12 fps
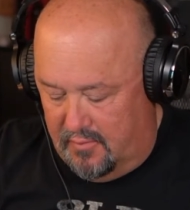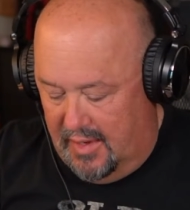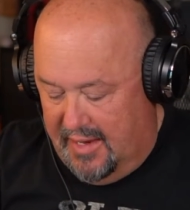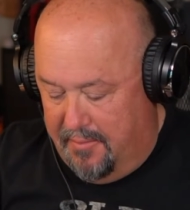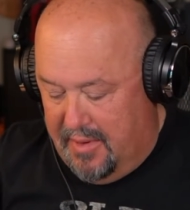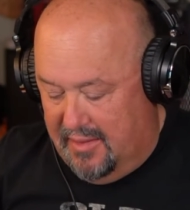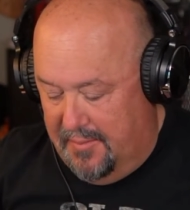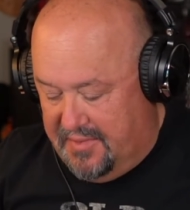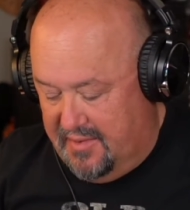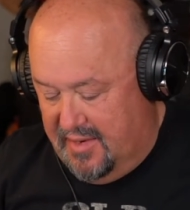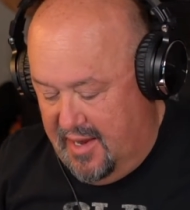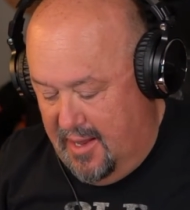Get my lips
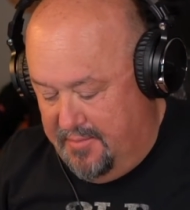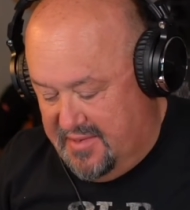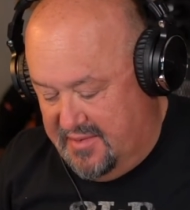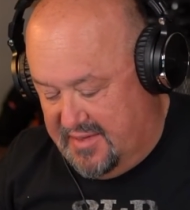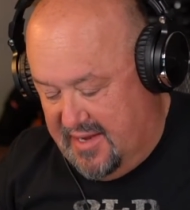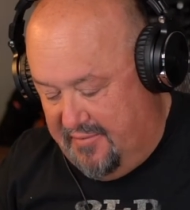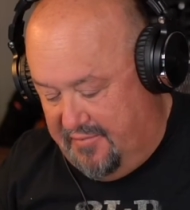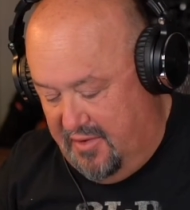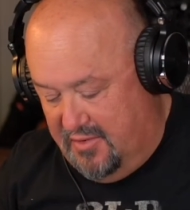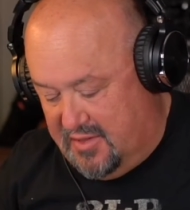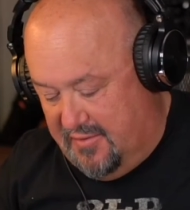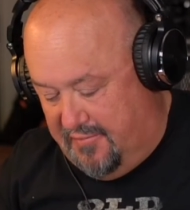and gums and stuff
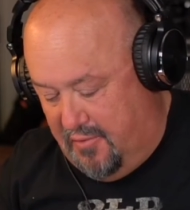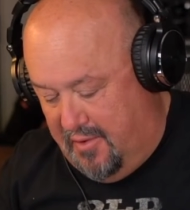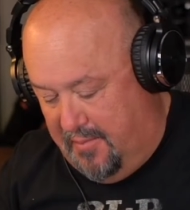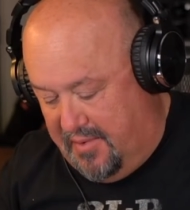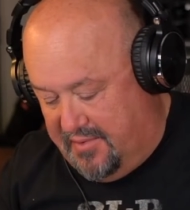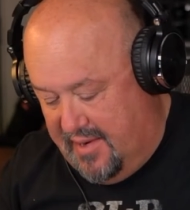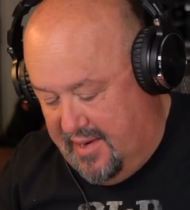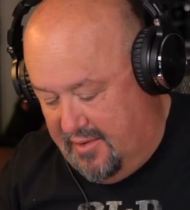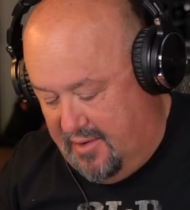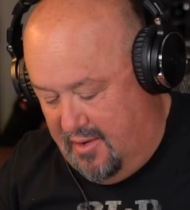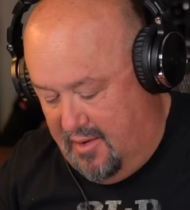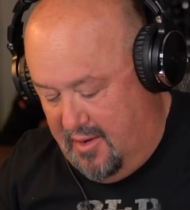used to 40%
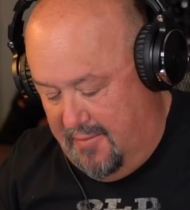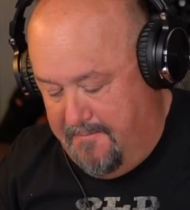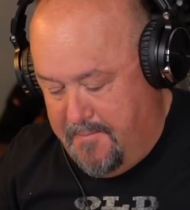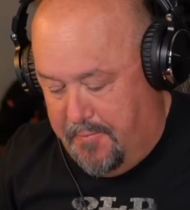alcohol.